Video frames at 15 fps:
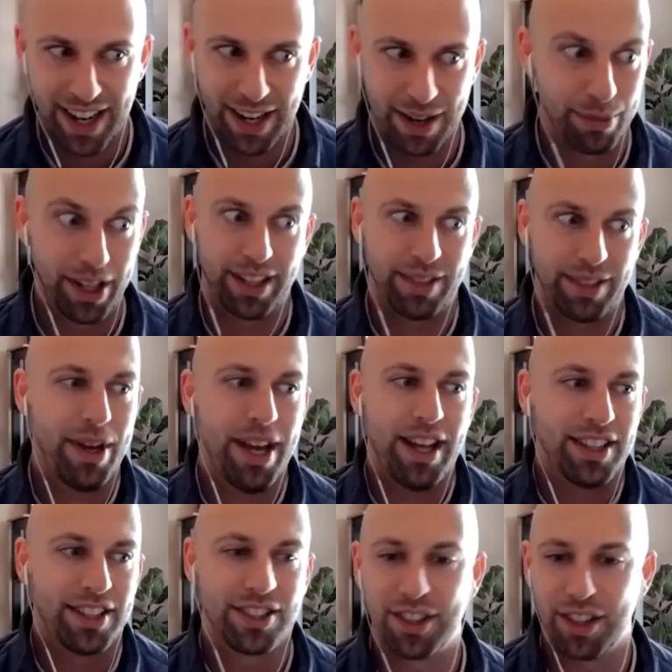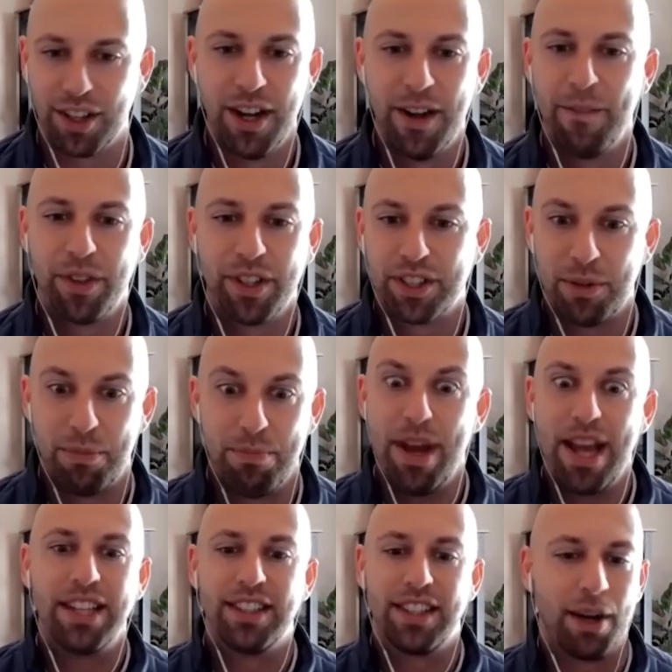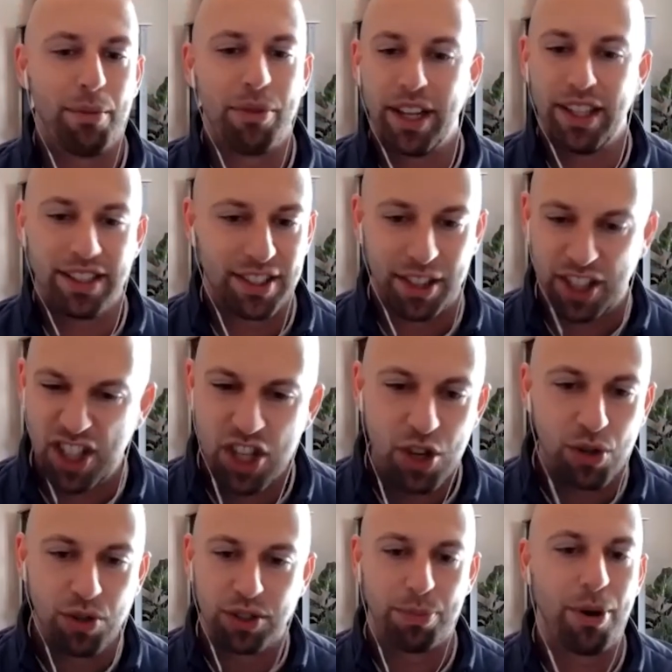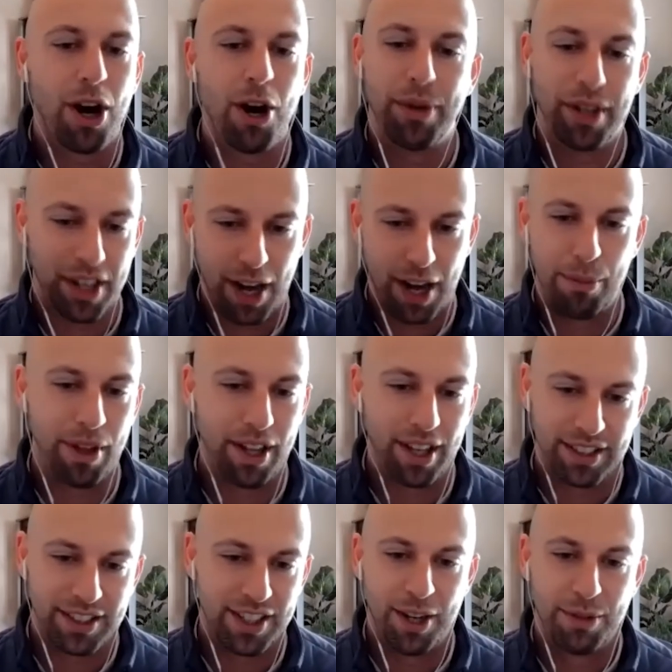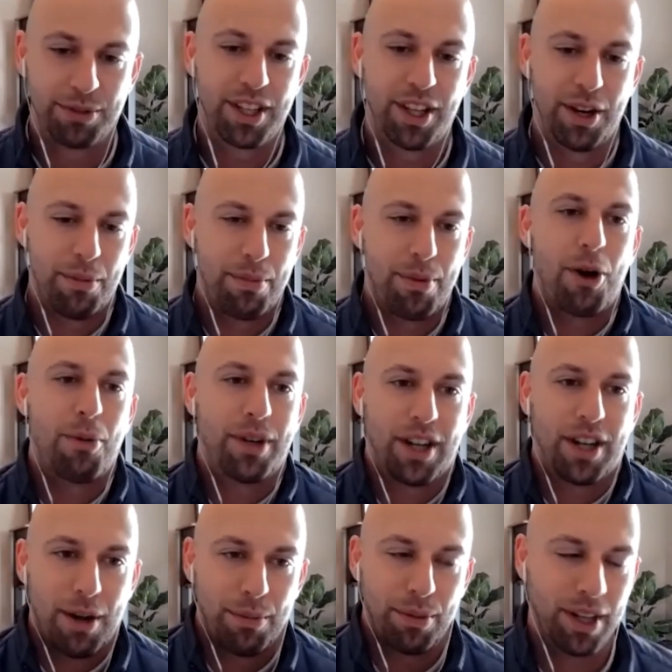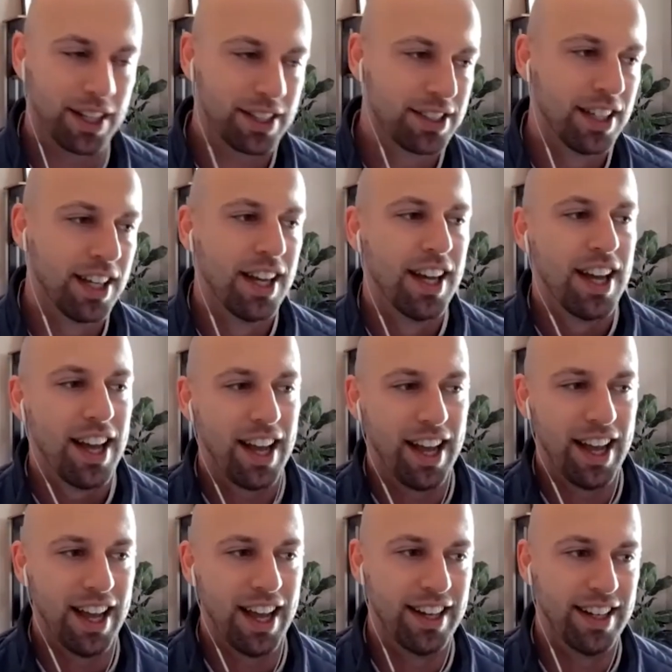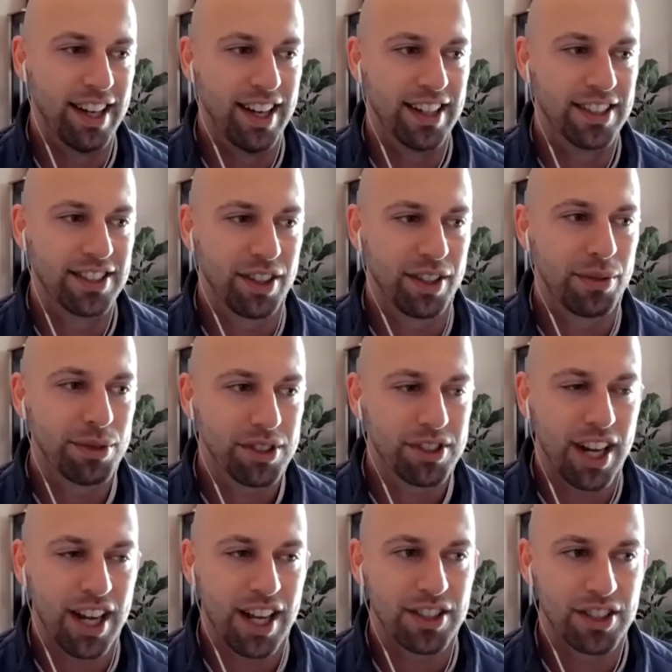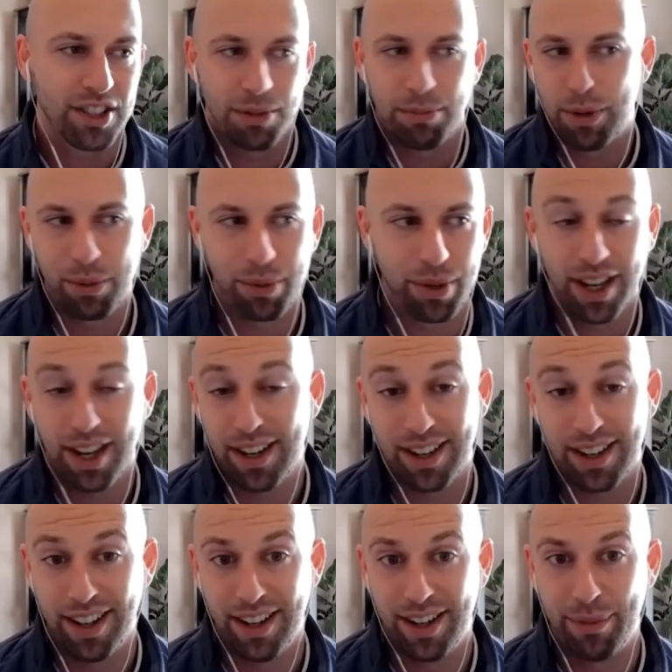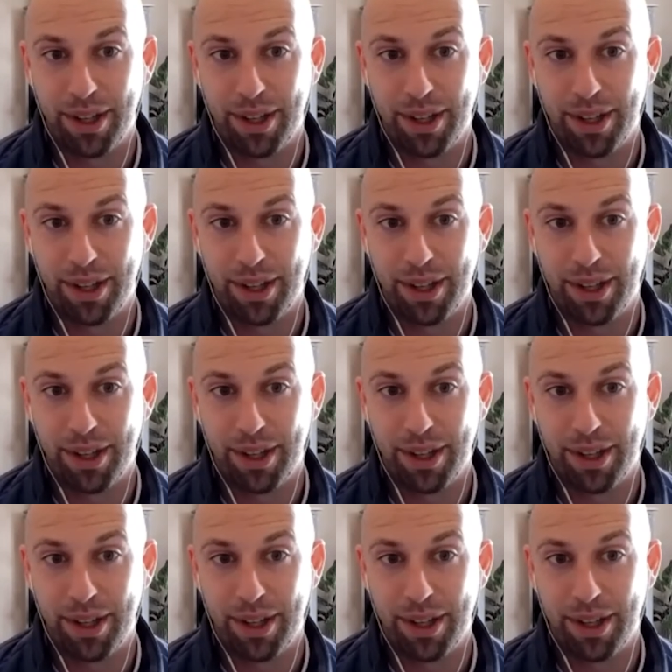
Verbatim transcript: And I'm like, man, this is a this is amazing. I'm thinking this is a huge apartment complex. You know, I'm selling an apartment complex, yeah. and uh, so it was challenging, but we got it done.